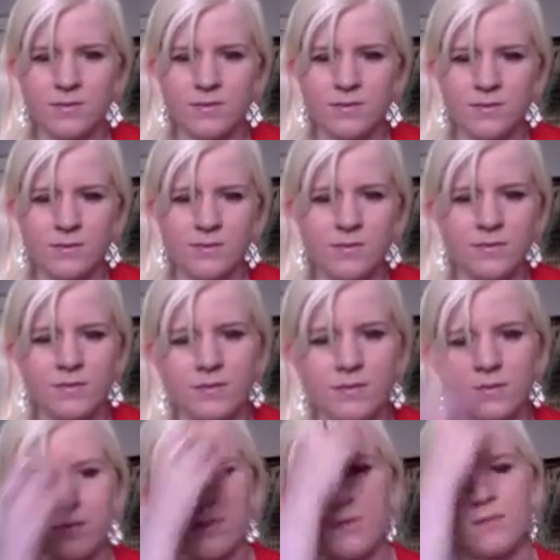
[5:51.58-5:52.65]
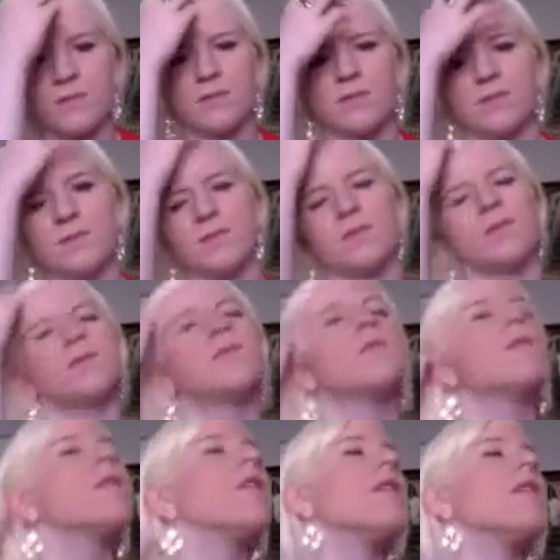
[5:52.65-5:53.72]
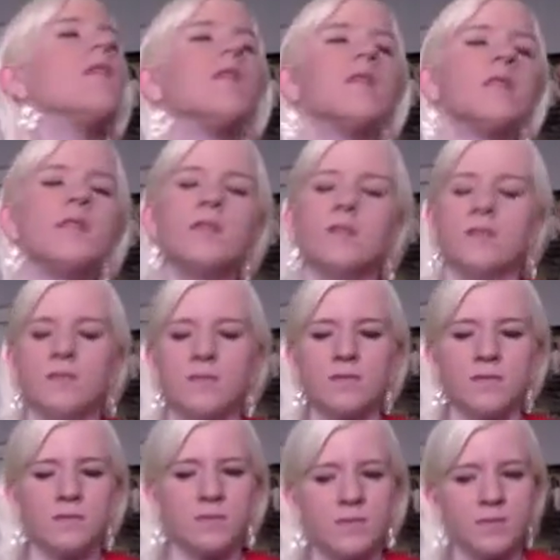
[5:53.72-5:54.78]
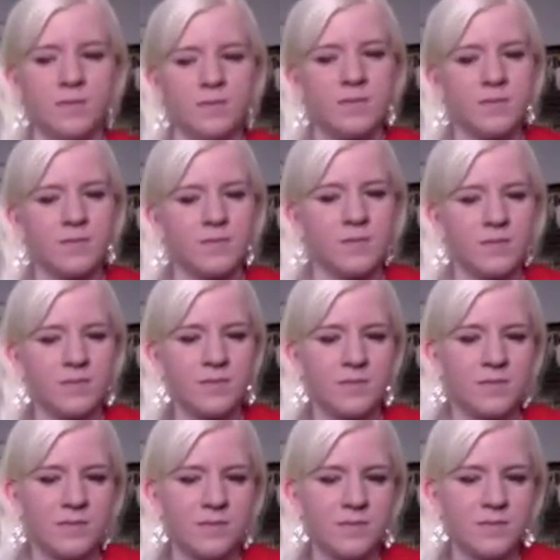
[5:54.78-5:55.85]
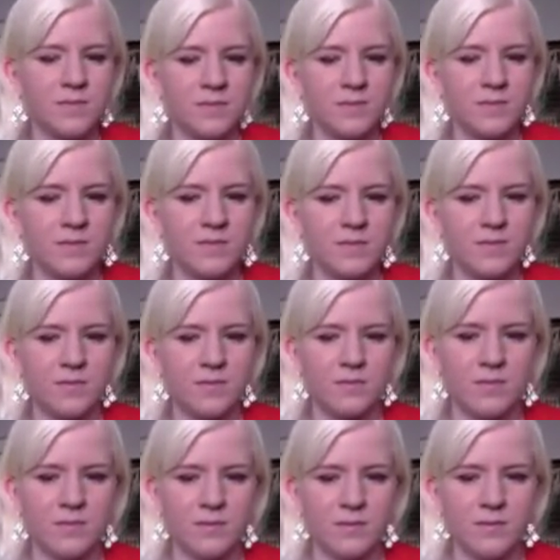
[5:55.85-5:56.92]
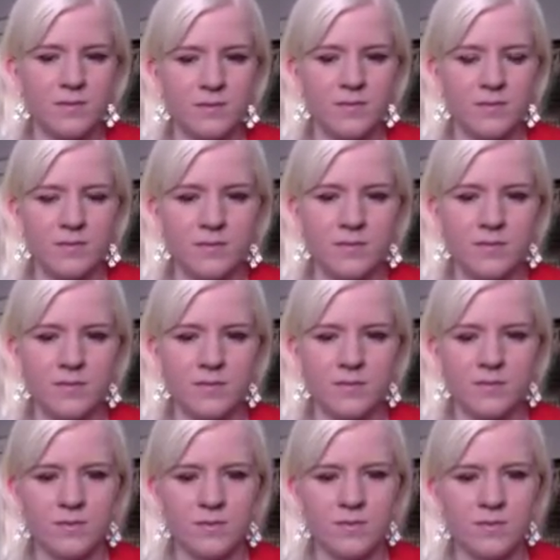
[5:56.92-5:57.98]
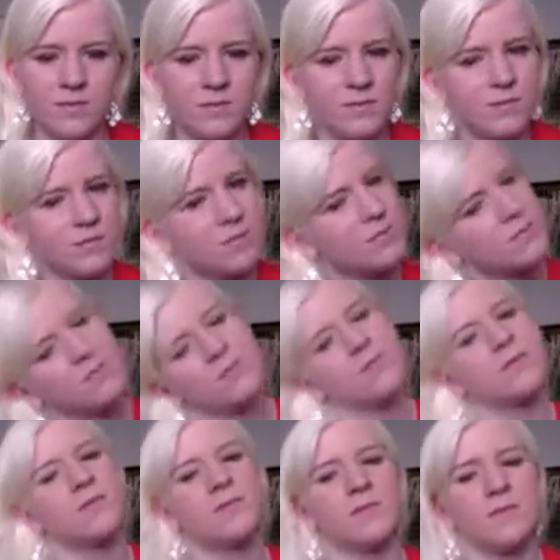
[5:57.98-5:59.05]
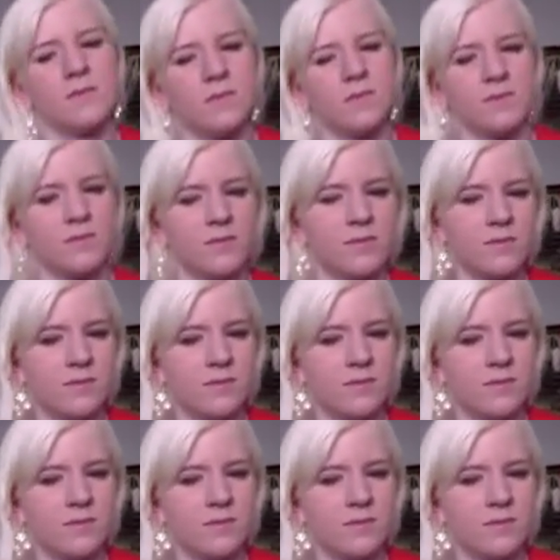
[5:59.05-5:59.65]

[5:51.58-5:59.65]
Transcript: (silent)